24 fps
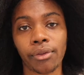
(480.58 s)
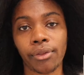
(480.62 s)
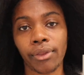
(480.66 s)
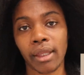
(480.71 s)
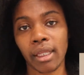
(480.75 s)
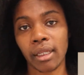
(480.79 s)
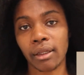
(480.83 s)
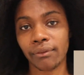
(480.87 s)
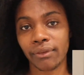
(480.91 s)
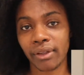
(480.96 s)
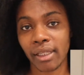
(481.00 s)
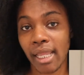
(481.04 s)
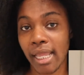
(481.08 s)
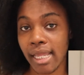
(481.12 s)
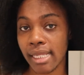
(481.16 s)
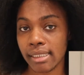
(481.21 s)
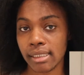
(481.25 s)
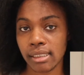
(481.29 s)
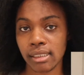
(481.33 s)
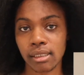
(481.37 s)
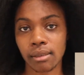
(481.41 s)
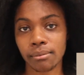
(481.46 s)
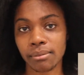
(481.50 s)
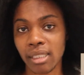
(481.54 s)
think of it
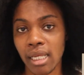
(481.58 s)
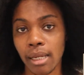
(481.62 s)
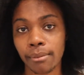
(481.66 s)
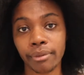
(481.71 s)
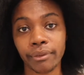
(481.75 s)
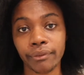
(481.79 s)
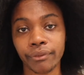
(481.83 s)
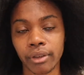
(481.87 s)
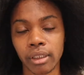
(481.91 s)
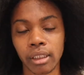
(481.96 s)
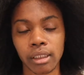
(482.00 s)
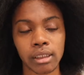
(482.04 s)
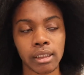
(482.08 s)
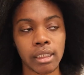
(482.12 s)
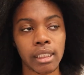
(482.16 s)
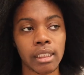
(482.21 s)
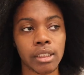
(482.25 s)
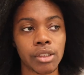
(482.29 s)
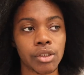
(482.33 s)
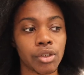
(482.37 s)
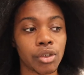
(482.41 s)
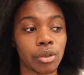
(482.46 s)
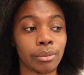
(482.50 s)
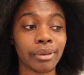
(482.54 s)
as some type of
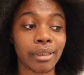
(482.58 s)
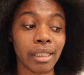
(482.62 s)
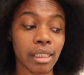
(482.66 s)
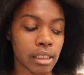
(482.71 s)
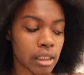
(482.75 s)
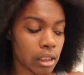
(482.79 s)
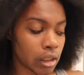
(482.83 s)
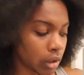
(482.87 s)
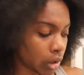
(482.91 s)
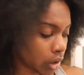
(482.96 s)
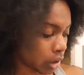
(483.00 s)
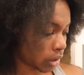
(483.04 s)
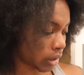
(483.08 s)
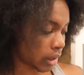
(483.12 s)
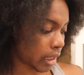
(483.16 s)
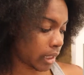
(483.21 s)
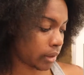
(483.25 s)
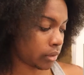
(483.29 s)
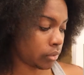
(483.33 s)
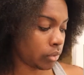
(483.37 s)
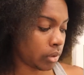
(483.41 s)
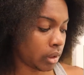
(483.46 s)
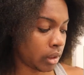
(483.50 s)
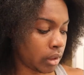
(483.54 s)
conditioner, because it looks
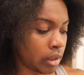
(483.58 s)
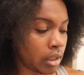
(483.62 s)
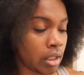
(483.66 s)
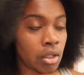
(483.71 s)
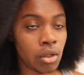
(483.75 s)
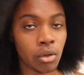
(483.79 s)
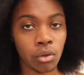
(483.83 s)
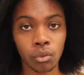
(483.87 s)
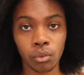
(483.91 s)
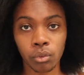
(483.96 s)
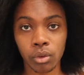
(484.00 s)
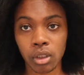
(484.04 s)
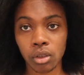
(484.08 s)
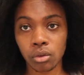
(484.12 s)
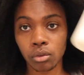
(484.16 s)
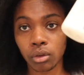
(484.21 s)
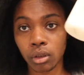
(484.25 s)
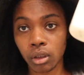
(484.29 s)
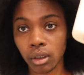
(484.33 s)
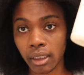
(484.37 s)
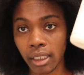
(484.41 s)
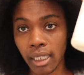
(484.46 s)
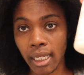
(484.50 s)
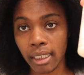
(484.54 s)
like one when you
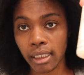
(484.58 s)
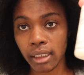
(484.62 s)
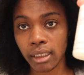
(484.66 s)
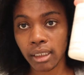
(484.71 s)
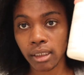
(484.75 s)
look at it.